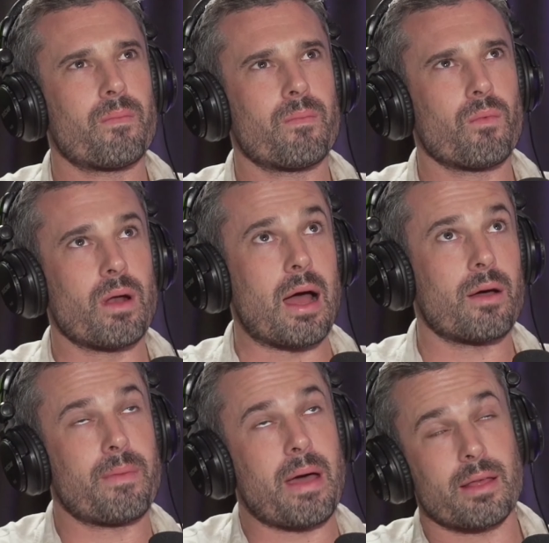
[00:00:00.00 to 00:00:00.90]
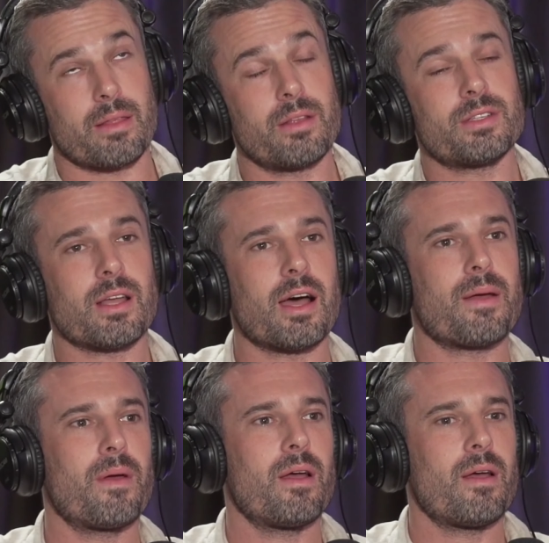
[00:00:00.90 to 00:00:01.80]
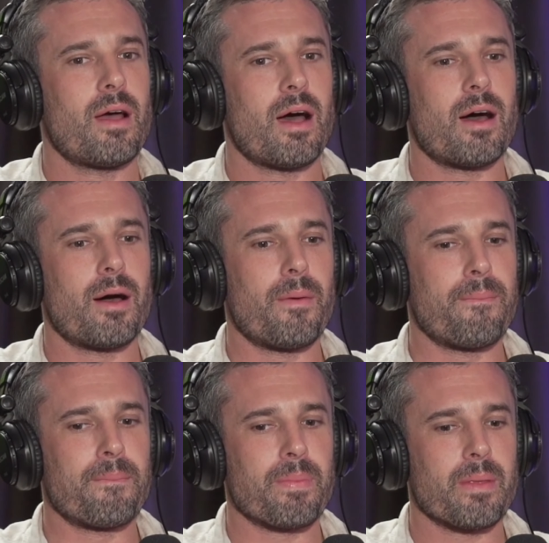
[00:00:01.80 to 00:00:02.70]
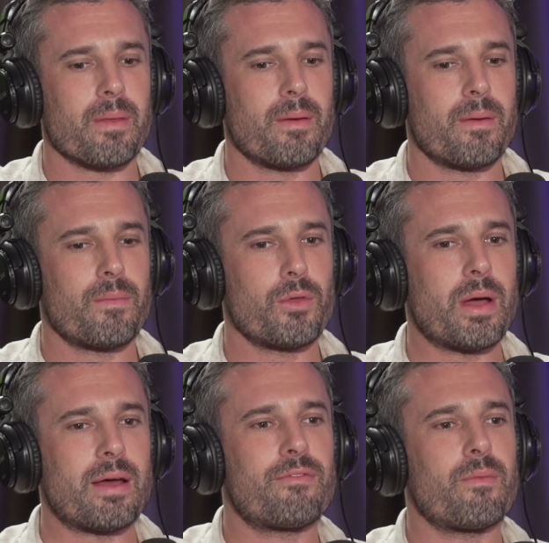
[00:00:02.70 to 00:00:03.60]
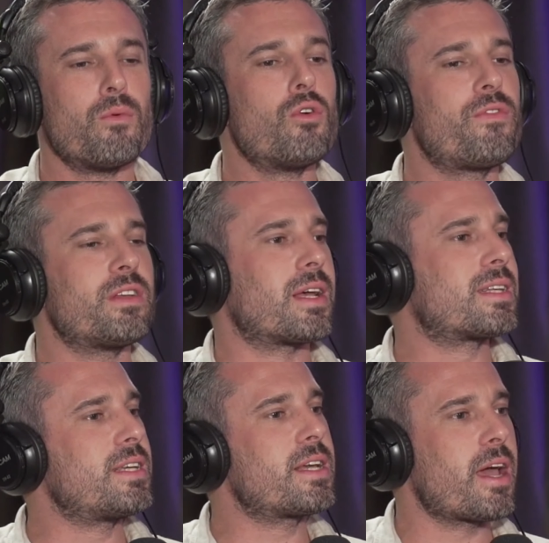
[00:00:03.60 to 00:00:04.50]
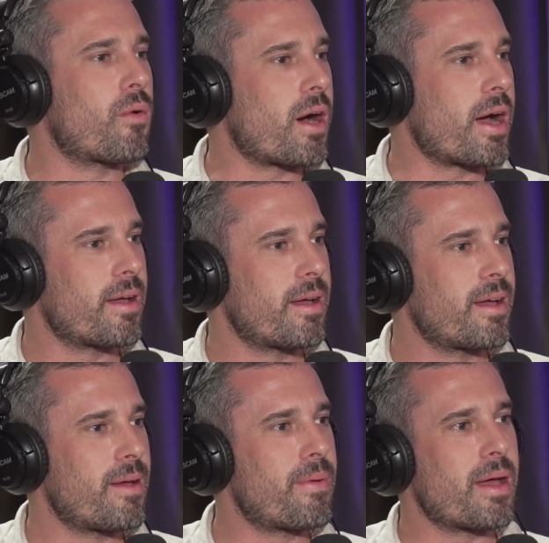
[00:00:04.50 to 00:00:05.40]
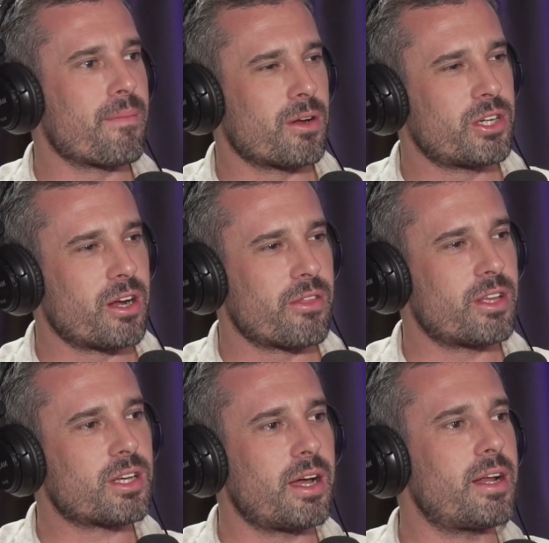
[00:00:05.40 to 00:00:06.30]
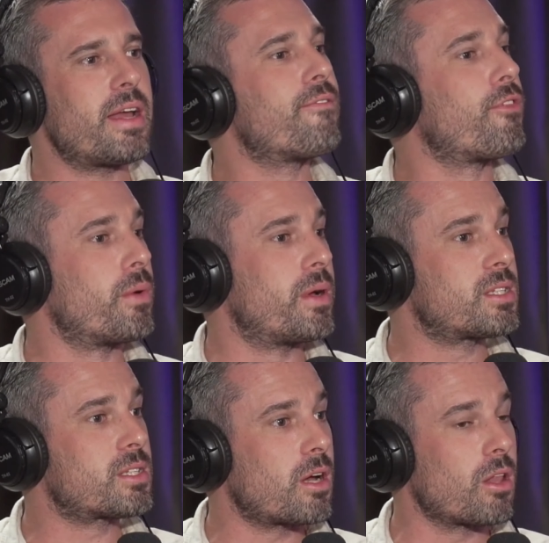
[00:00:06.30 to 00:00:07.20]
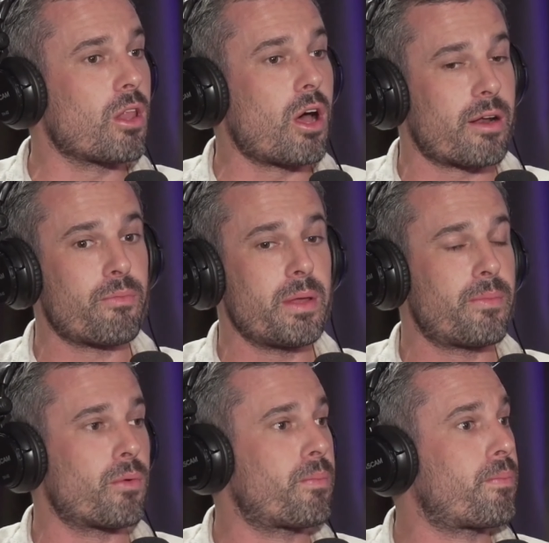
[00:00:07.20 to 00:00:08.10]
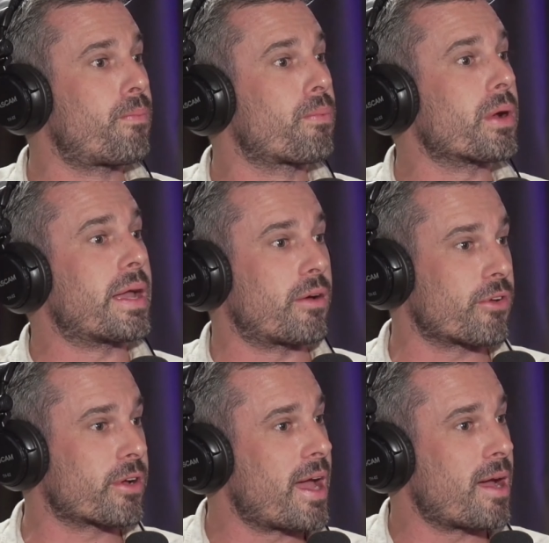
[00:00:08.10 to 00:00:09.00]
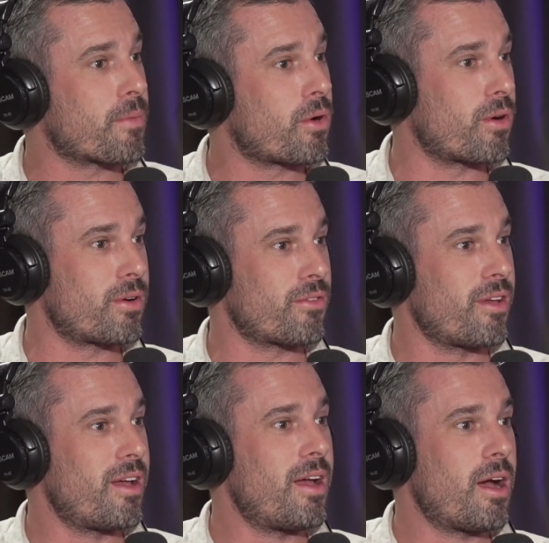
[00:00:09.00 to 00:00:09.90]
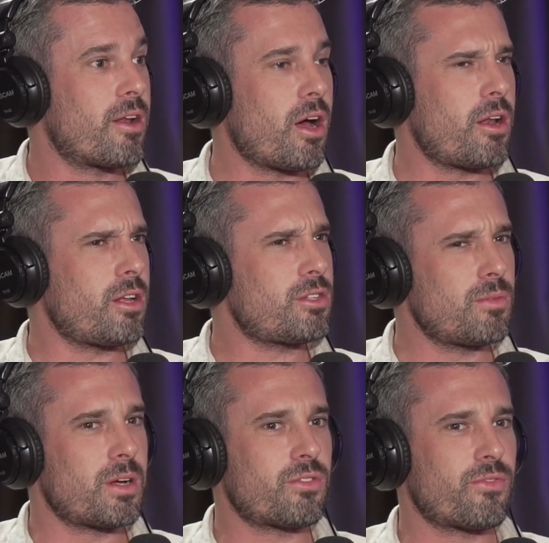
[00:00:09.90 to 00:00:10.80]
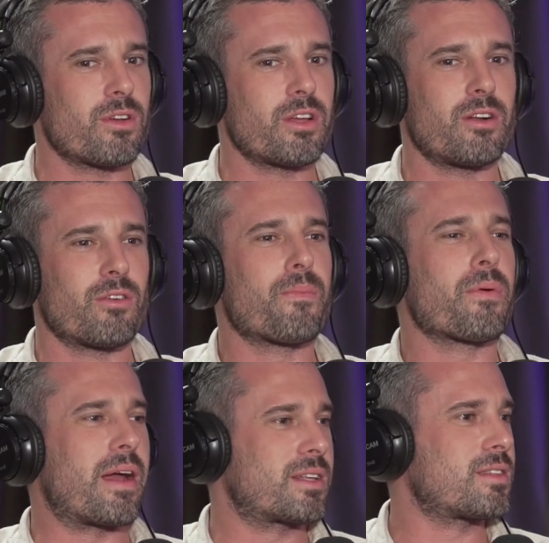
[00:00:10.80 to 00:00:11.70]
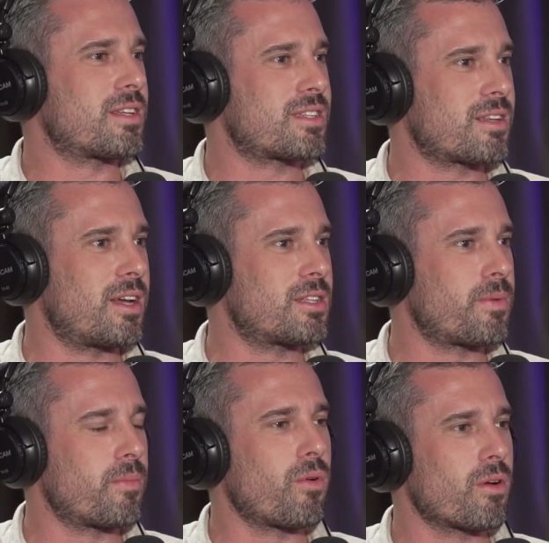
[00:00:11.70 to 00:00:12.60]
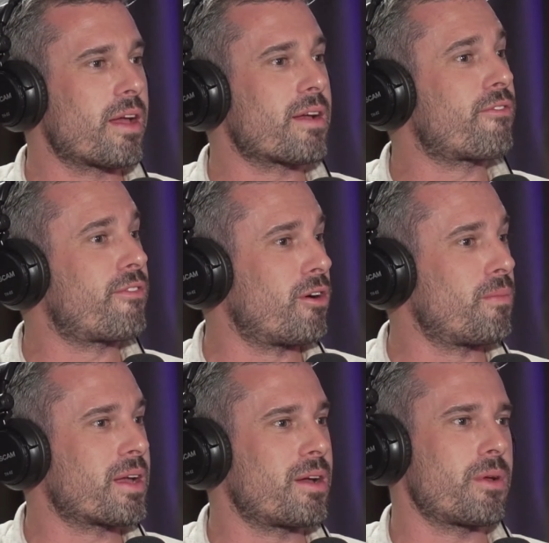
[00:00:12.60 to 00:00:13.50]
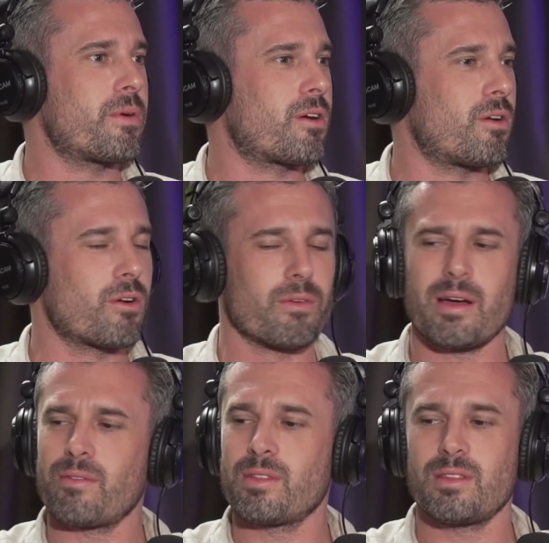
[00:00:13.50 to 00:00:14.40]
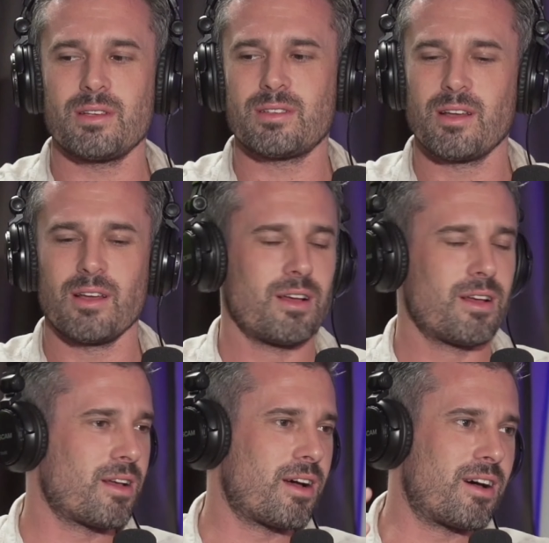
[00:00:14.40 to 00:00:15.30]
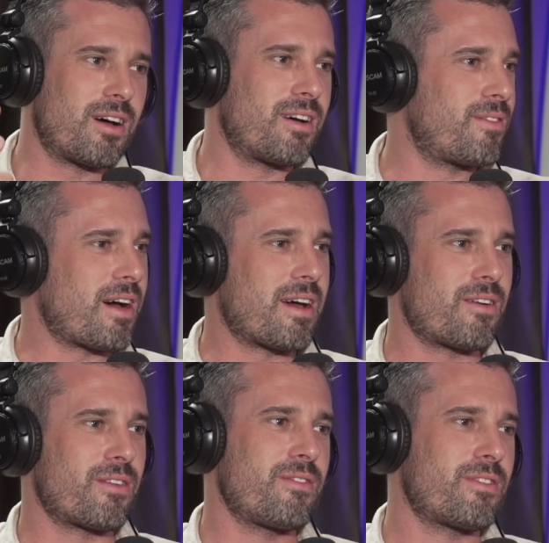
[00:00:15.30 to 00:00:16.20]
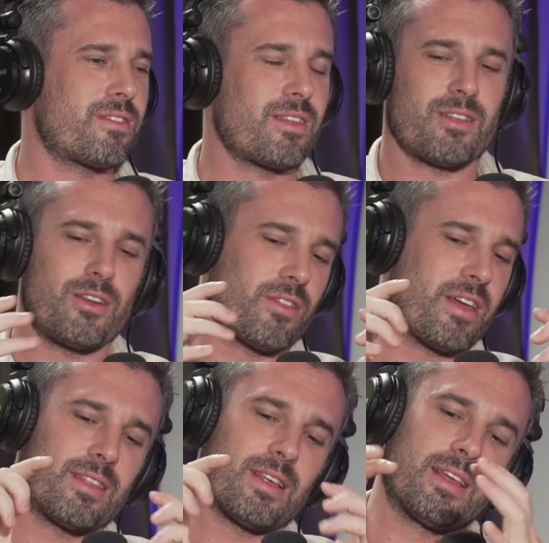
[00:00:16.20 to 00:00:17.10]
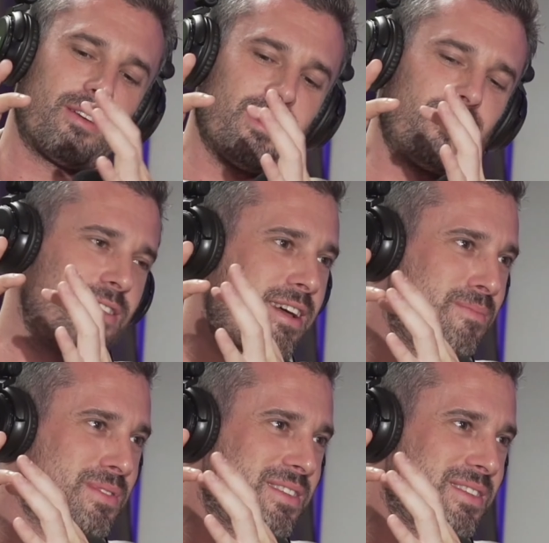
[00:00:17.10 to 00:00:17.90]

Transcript: when I, back in this time, um, you had movies like C K Y and Bam Margera. This kind of influenced a lot of people bringing out their camcorders. Not, not so much for, you know, the pranks and the stunts, but more like filming. And we would go around with these, Uh, I don't even, you know, they had the little, little tapes.